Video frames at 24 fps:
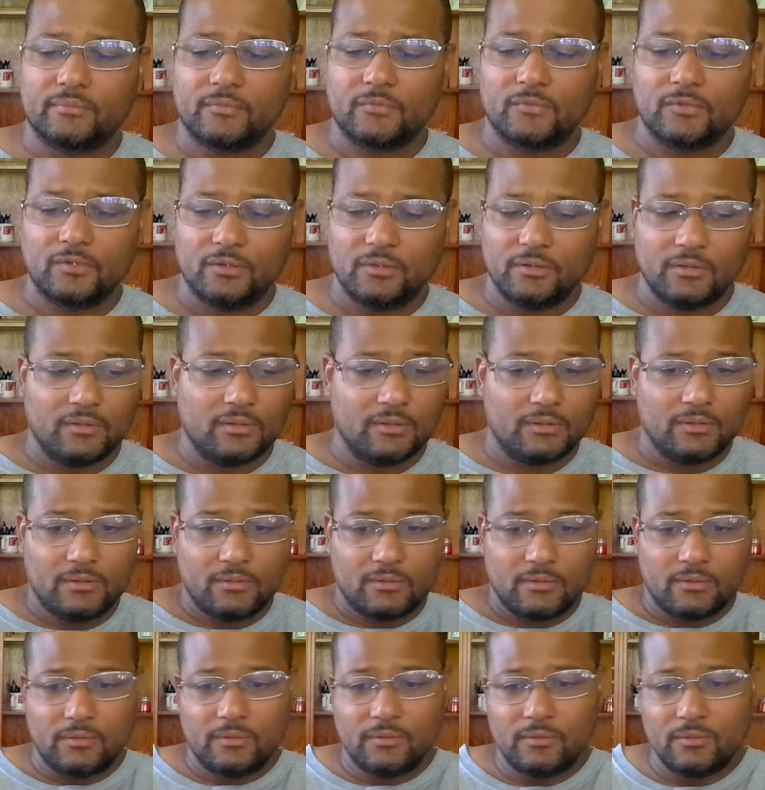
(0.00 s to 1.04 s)

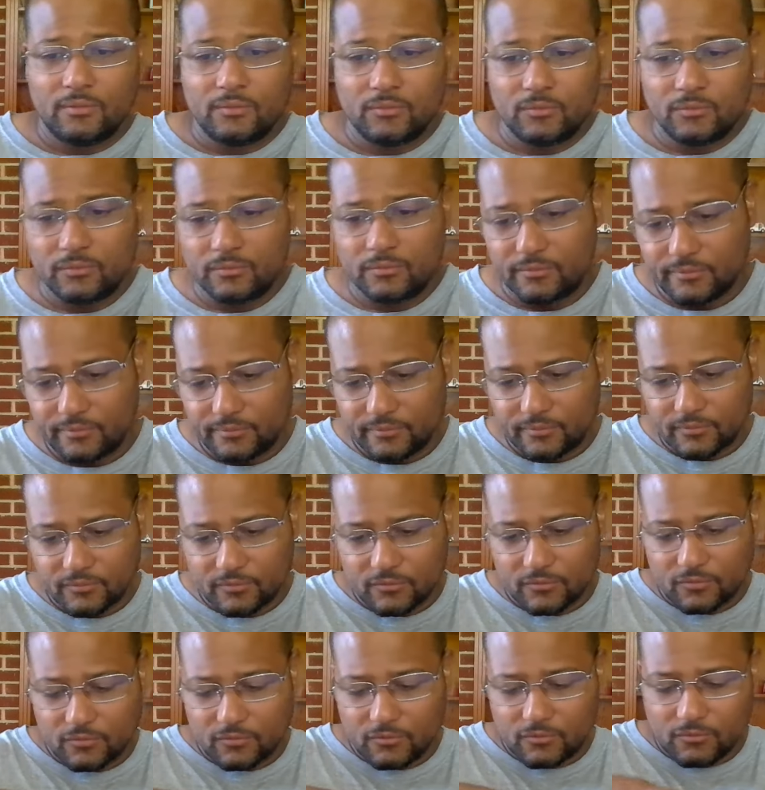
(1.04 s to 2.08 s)

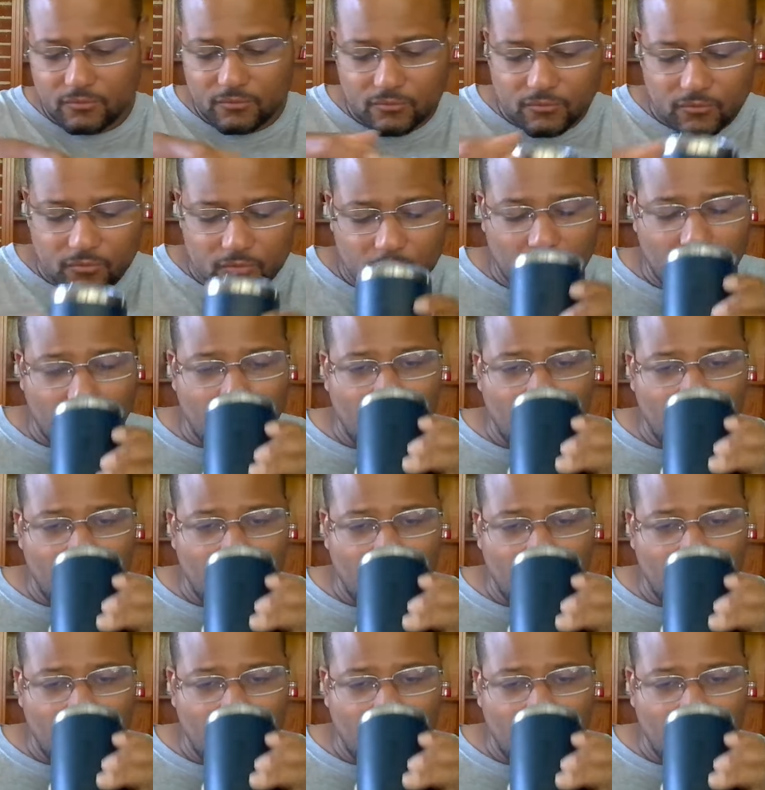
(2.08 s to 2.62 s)
Nobody speaks.